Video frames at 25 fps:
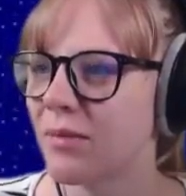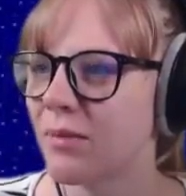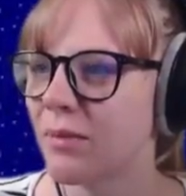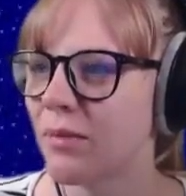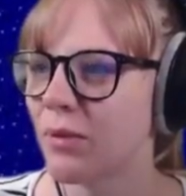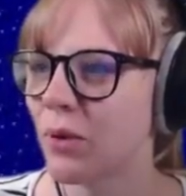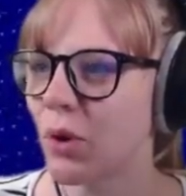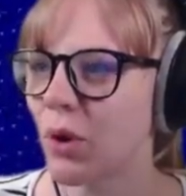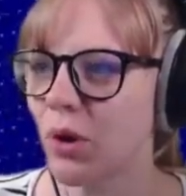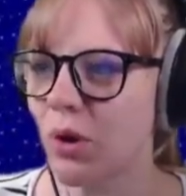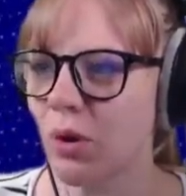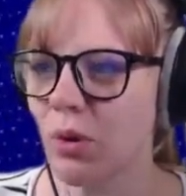
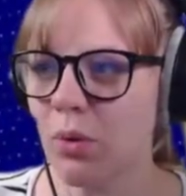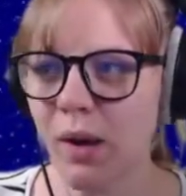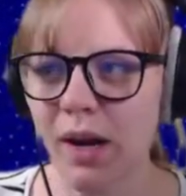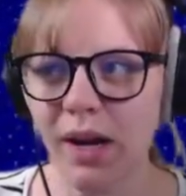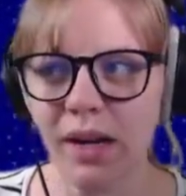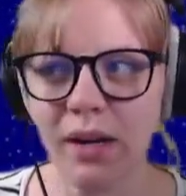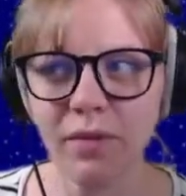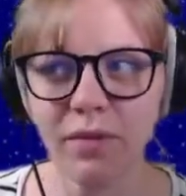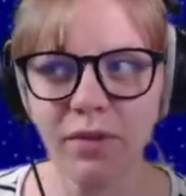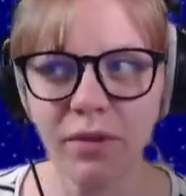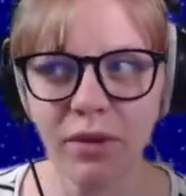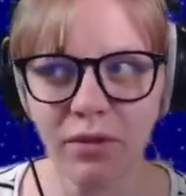We've caught
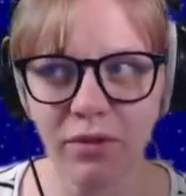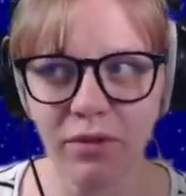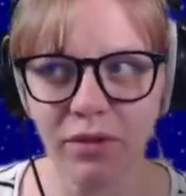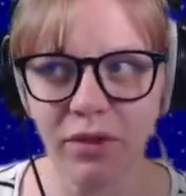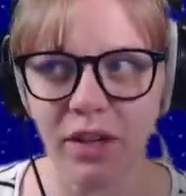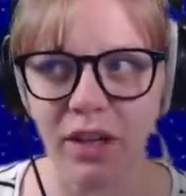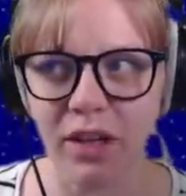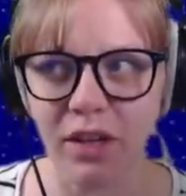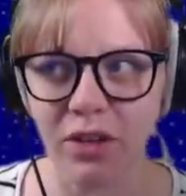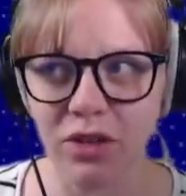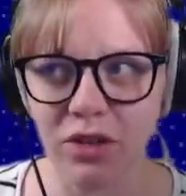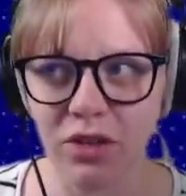quite a few
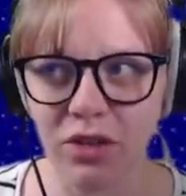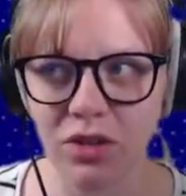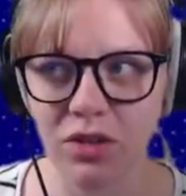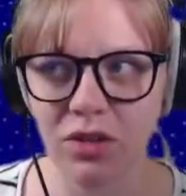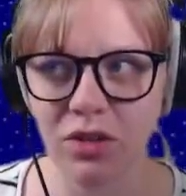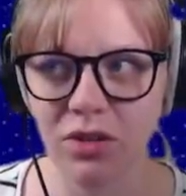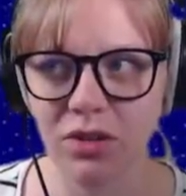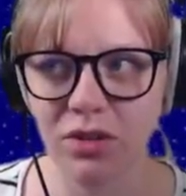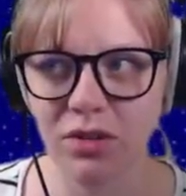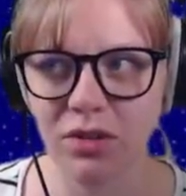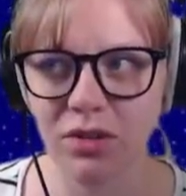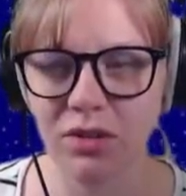fish,
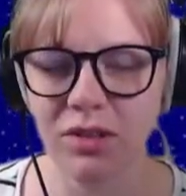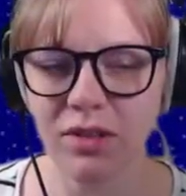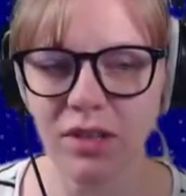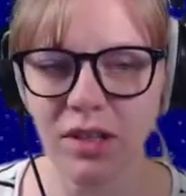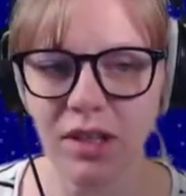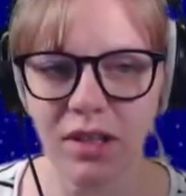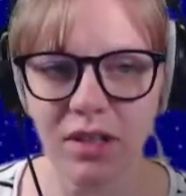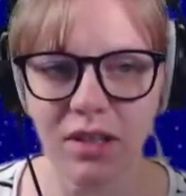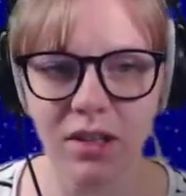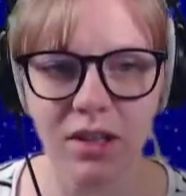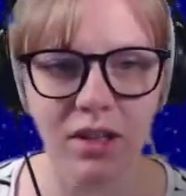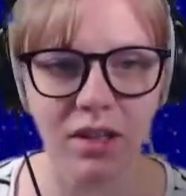so
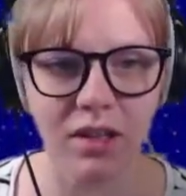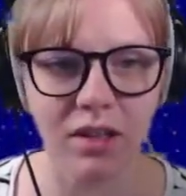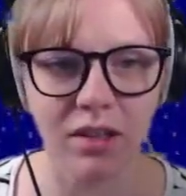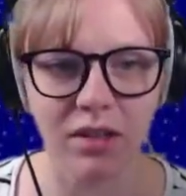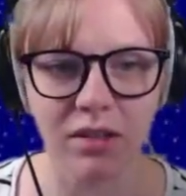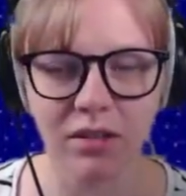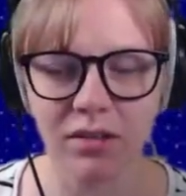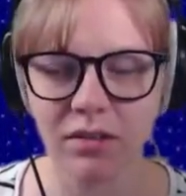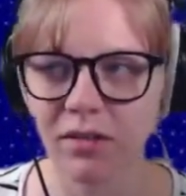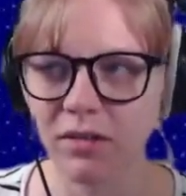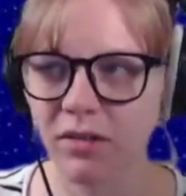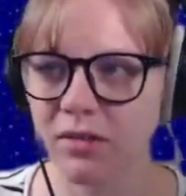I don't know.
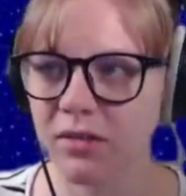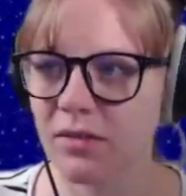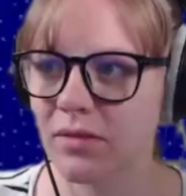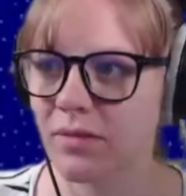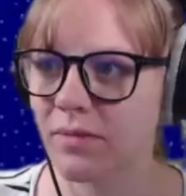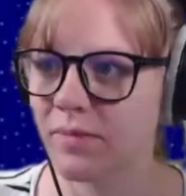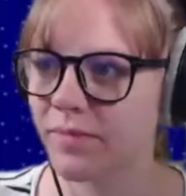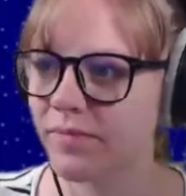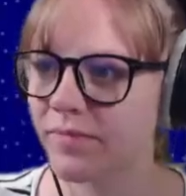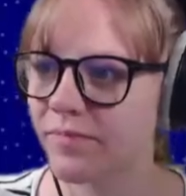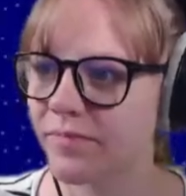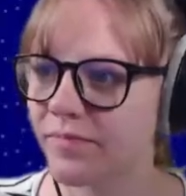
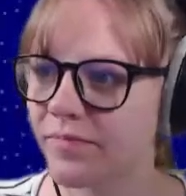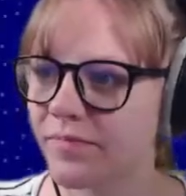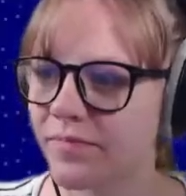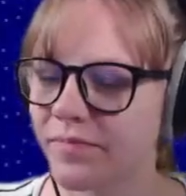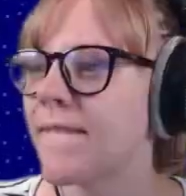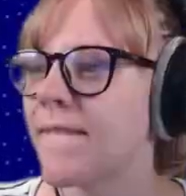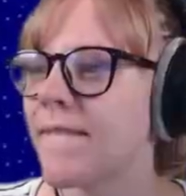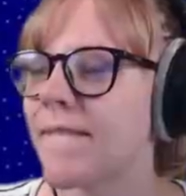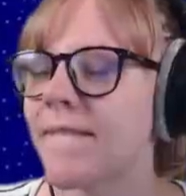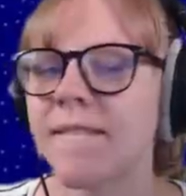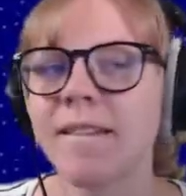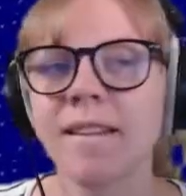
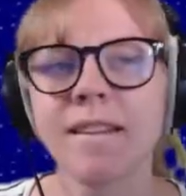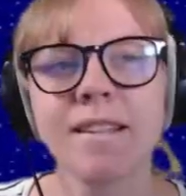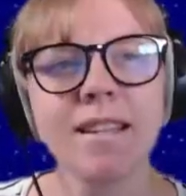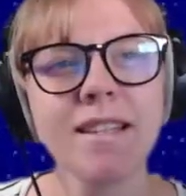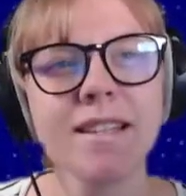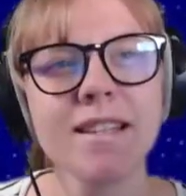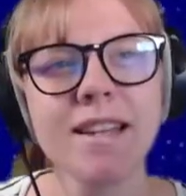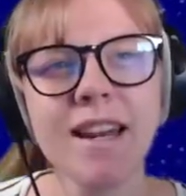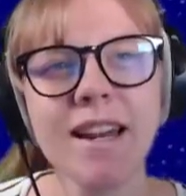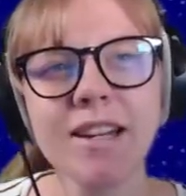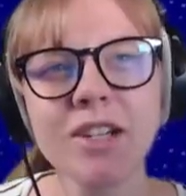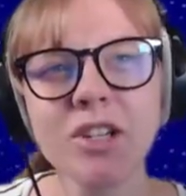
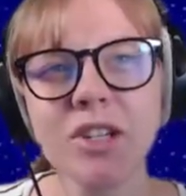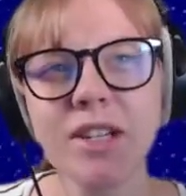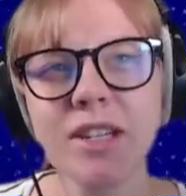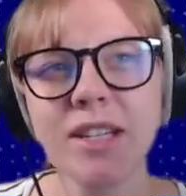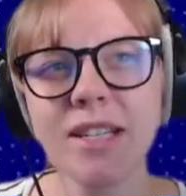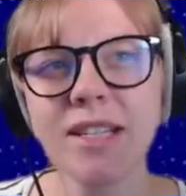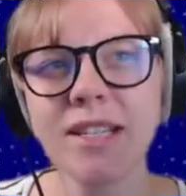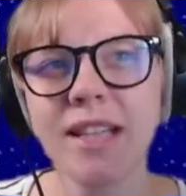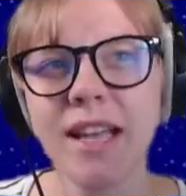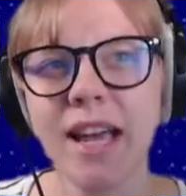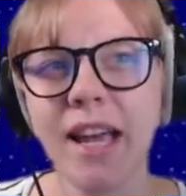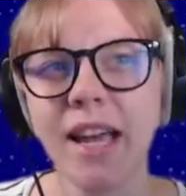Doesn't
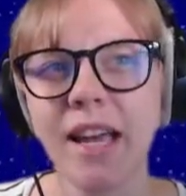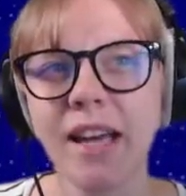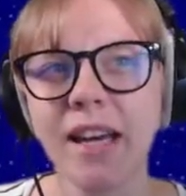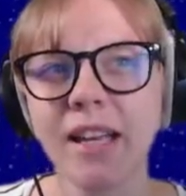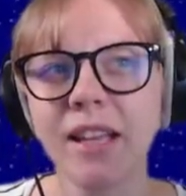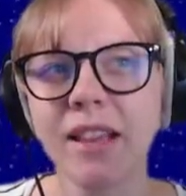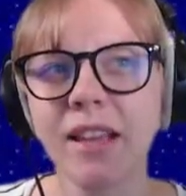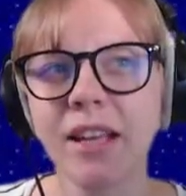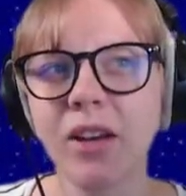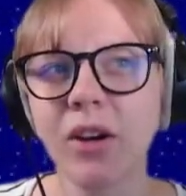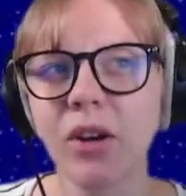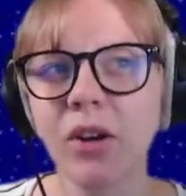actually say
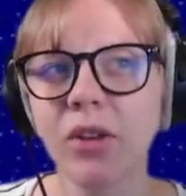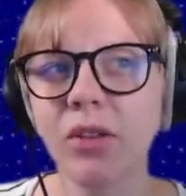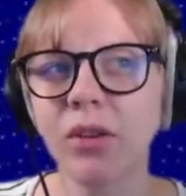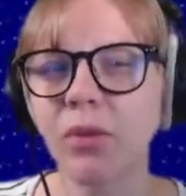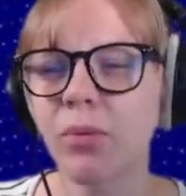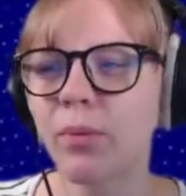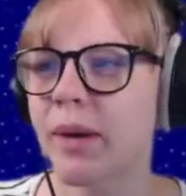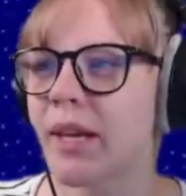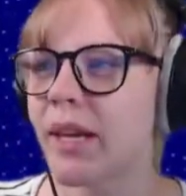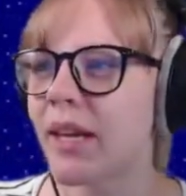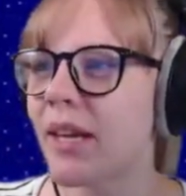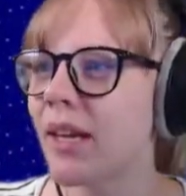anything on the
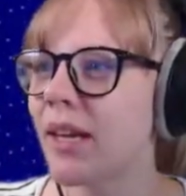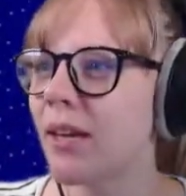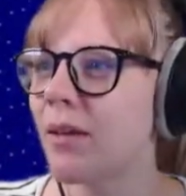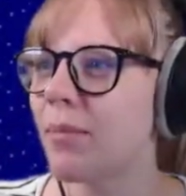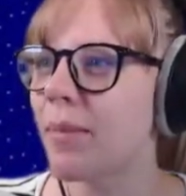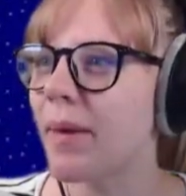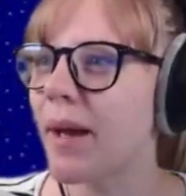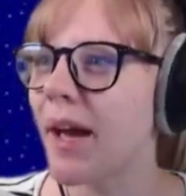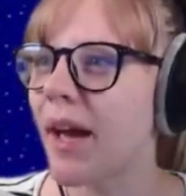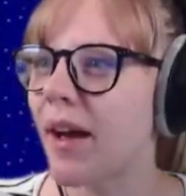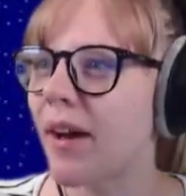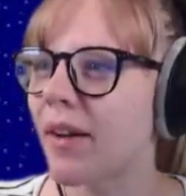wiki
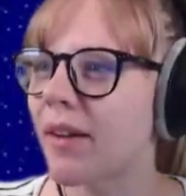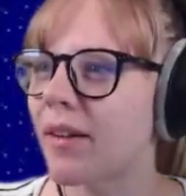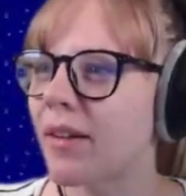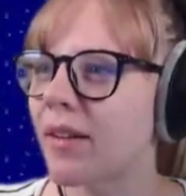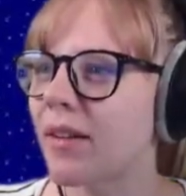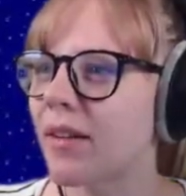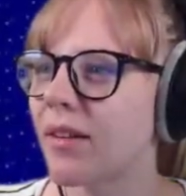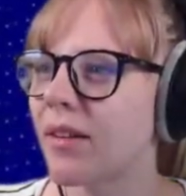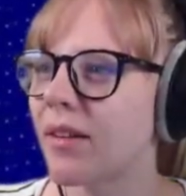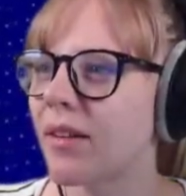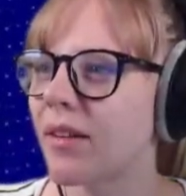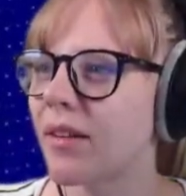about
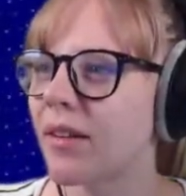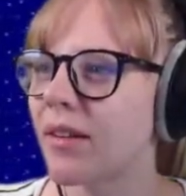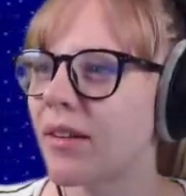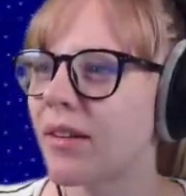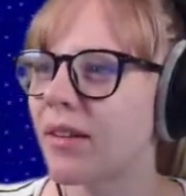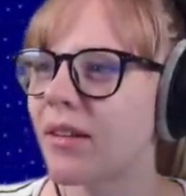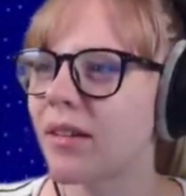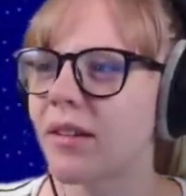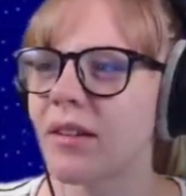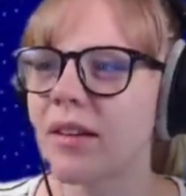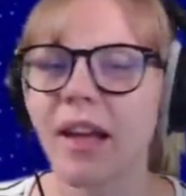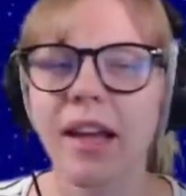
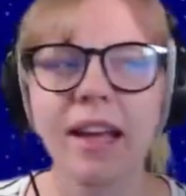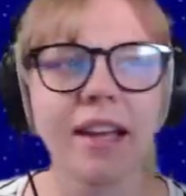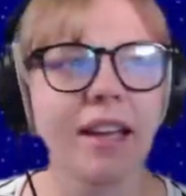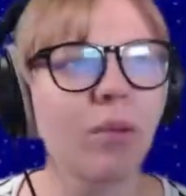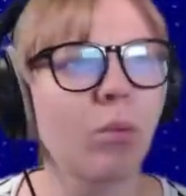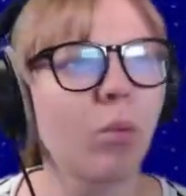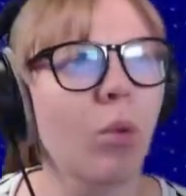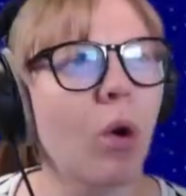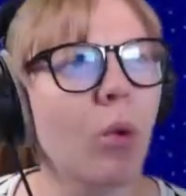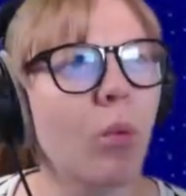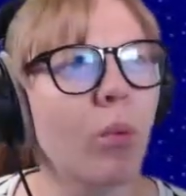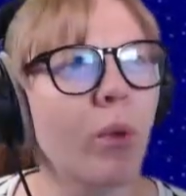like
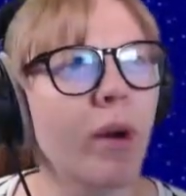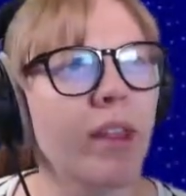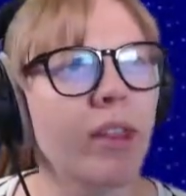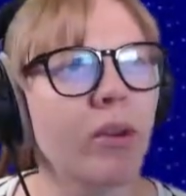what